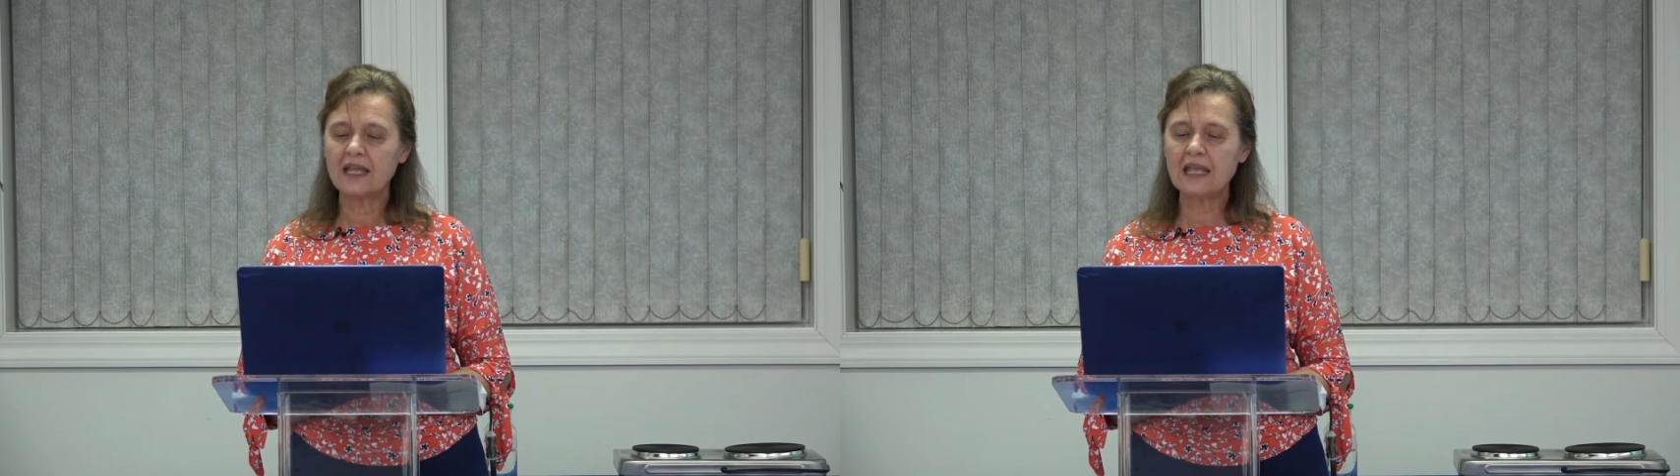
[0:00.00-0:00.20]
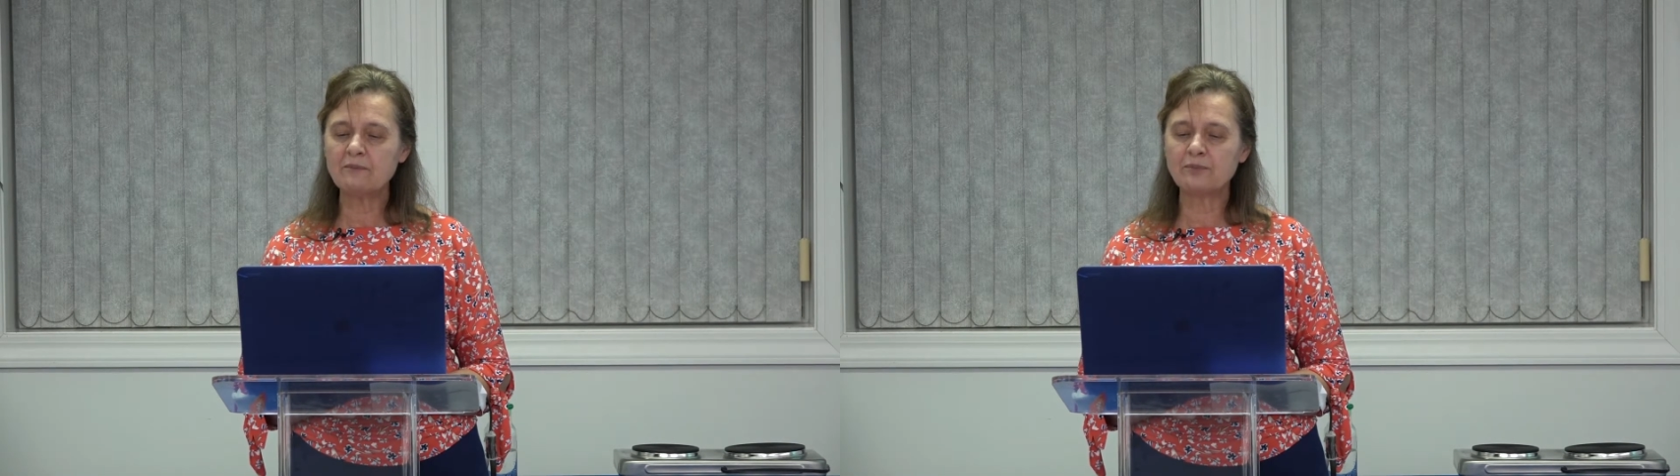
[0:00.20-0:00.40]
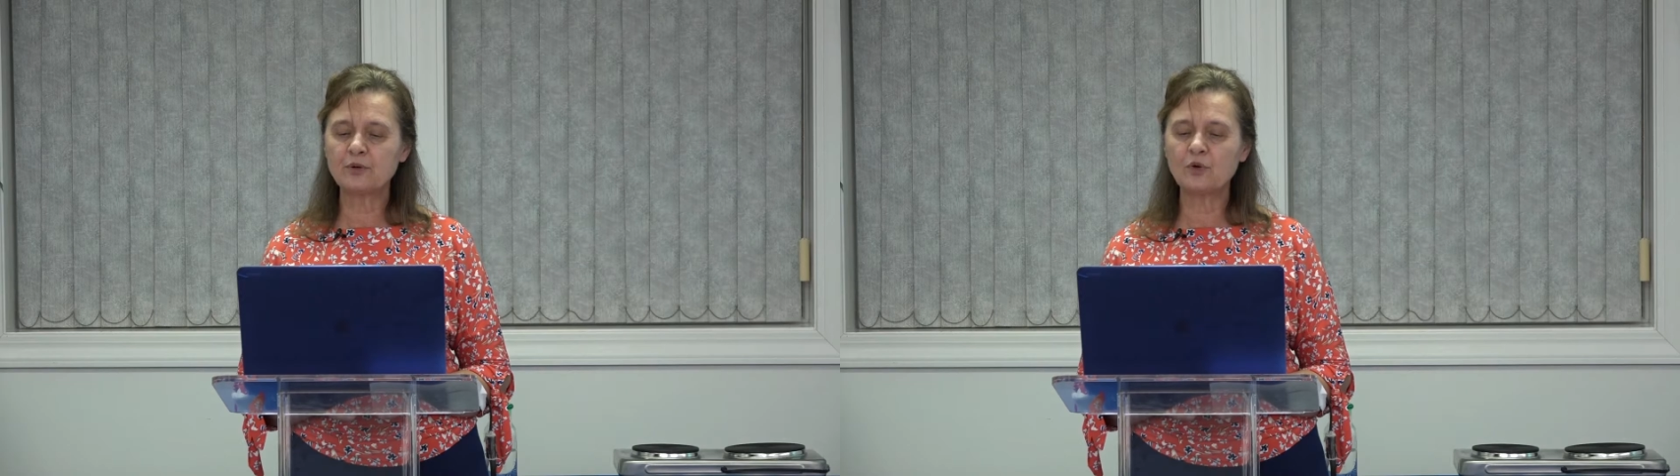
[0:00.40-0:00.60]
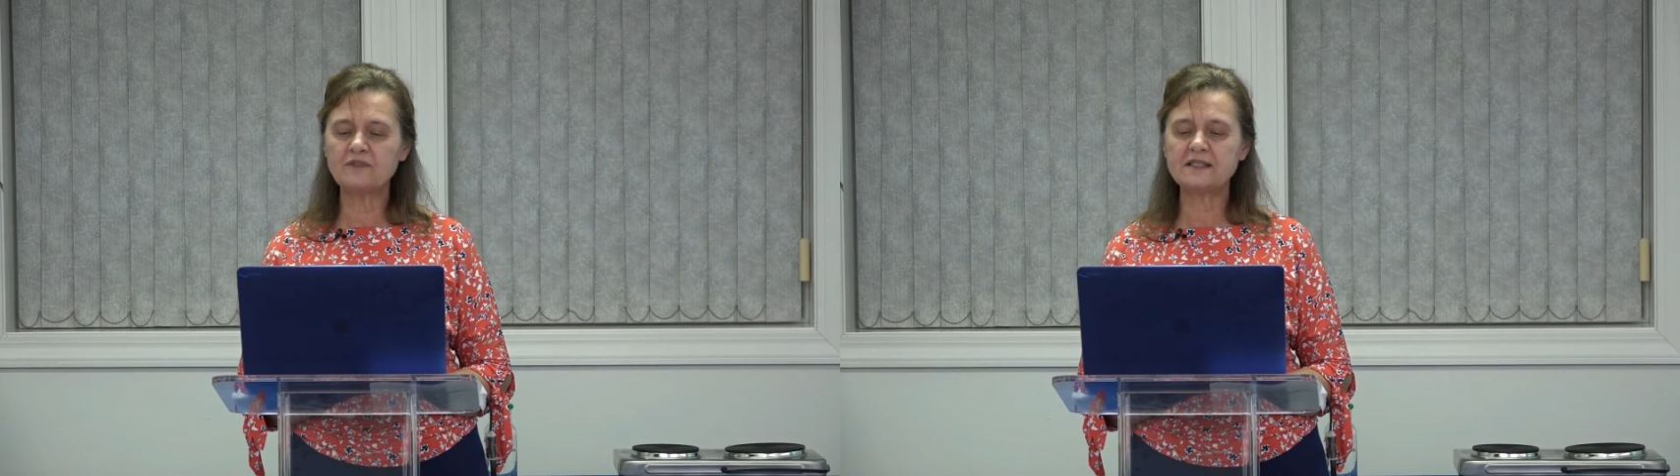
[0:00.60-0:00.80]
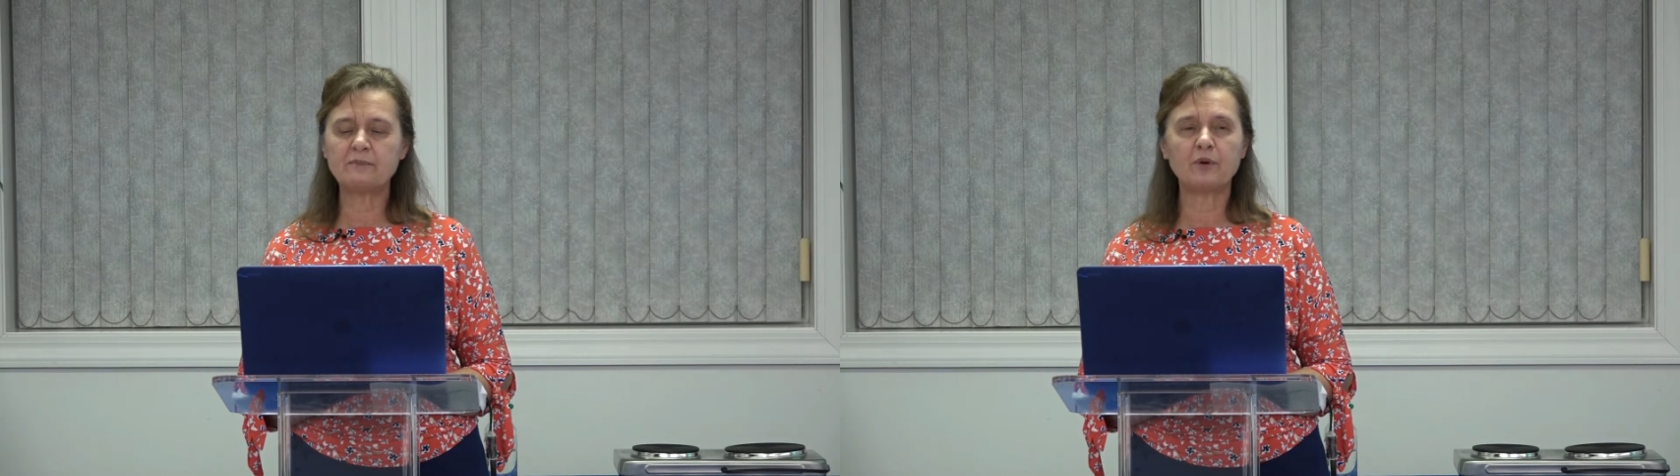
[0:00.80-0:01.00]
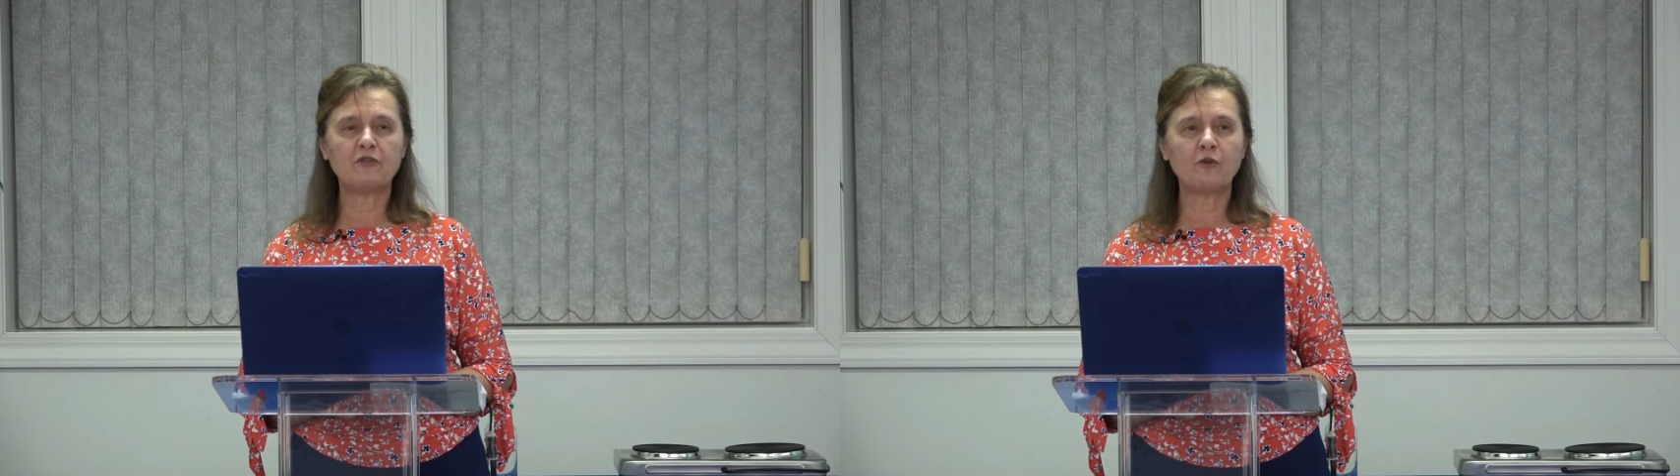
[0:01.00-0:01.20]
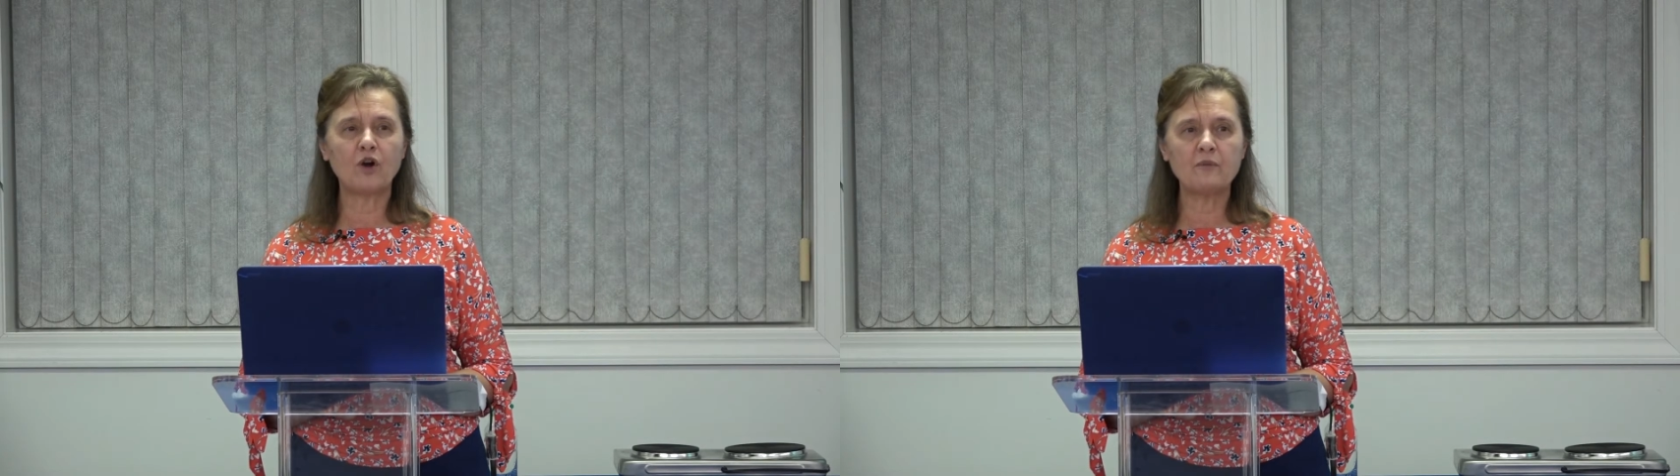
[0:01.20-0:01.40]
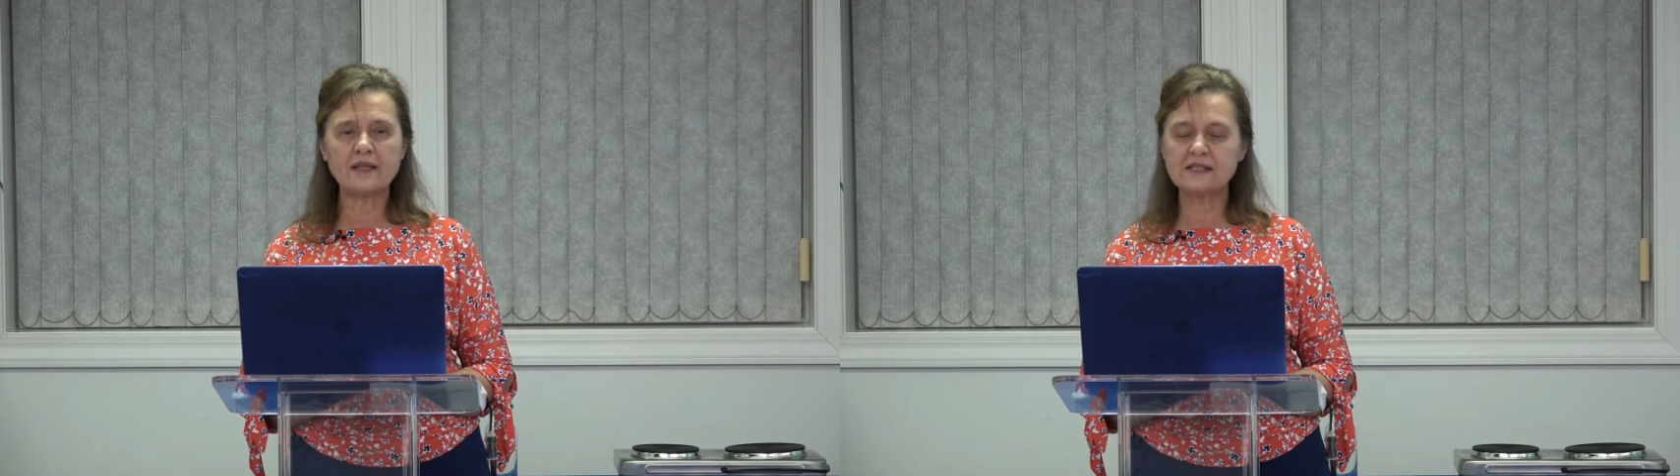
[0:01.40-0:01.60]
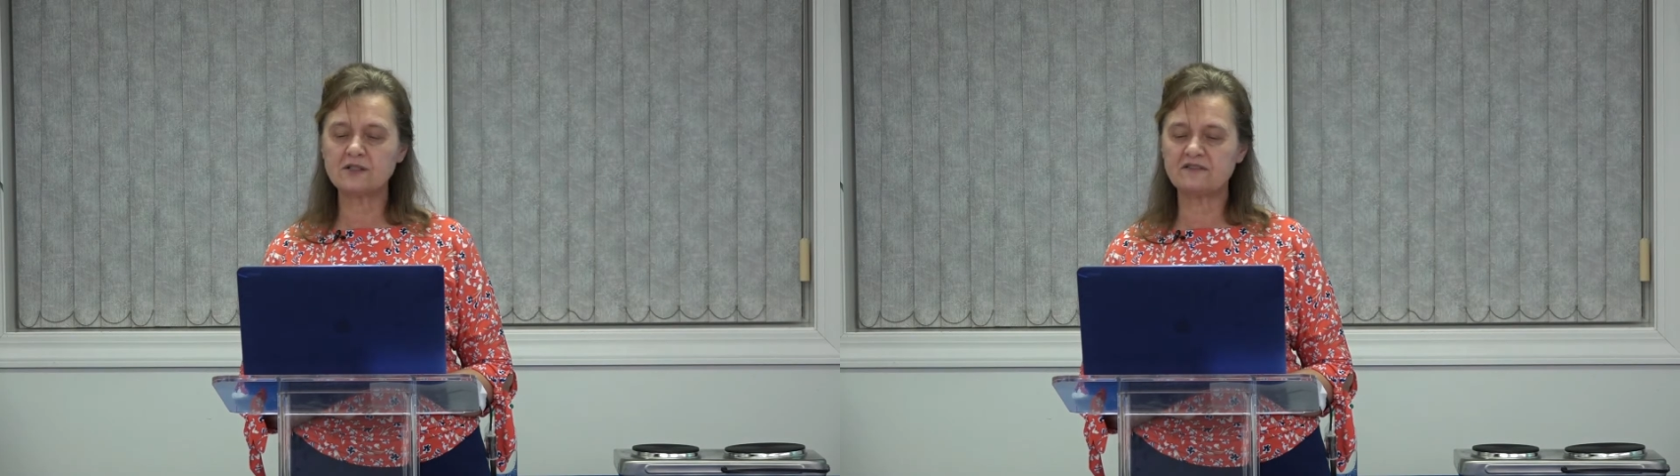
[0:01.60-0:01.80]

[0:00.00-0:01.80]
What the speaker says: improves the performance